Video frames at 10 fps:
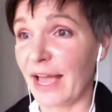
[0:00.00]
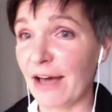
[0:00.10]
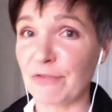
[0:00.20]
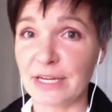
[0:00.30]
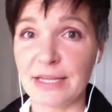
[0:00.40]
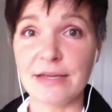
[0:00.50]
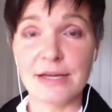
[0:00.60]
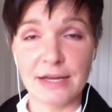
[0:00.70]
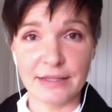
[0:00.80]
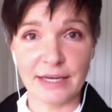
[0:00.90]
some
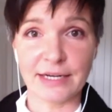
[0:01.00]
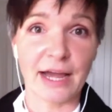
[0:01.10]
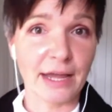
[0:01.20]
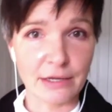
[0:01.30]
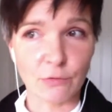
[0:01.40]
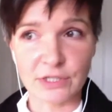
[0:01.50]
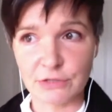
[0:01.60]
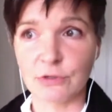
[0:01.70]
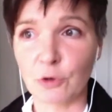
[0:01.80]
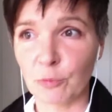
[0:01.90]
awesomeness happen, so it was a little
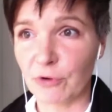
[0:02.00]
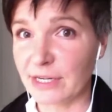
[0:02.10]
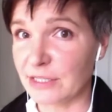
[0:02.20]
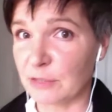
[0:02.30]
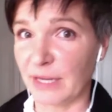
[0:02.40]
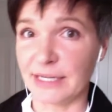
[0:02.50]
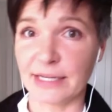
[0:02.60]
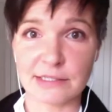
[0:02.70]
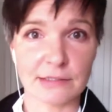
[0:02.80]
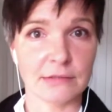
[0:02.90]
delayed. But join
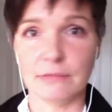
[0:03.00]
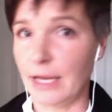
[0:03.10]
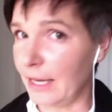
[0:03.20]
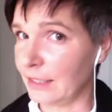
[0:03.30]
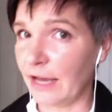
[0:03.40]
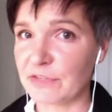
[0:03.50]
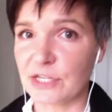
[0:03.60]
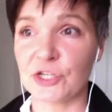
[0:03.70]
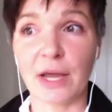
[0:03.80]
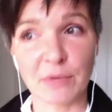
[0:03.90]
again tomorrow.
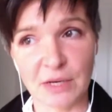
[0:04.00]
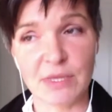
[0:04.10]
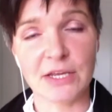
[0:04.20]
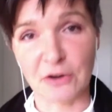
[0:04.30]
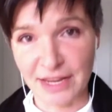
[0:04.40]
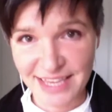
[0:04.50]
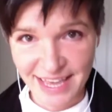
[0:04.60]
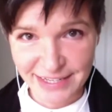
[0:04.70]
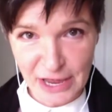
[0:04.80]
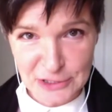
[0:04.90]
Let's talk. All
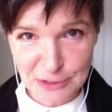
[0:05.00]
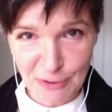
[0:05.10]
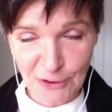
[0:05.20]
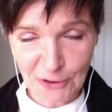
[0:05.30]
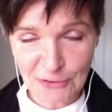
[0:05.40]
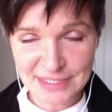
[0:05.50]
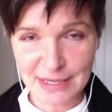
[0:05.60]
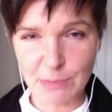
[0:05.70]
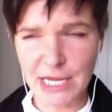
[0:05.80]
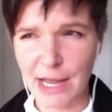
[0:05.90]
right. Okay. Have a
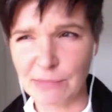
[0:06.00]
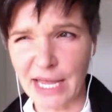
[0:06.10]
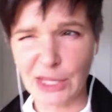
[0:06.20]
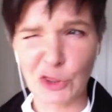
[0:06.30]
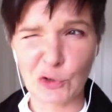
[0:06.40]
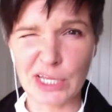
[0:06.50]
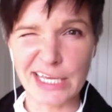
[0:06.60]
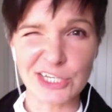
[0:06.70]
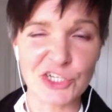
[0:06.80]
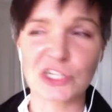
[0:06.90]
wonderful rest of the day,
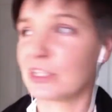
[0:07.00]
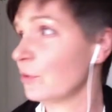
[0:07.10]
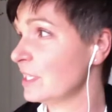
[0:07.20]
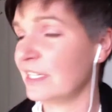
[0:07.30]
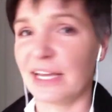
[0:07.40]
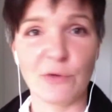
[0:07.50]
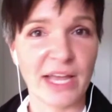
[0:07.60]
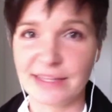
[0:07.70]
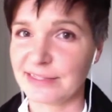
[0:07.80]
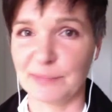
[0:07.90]
friends.
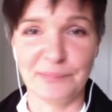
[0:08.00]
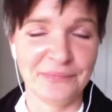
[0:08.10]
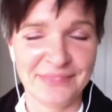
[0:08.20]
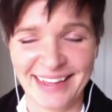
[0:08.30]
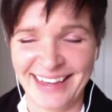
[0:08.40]
Thank you for being.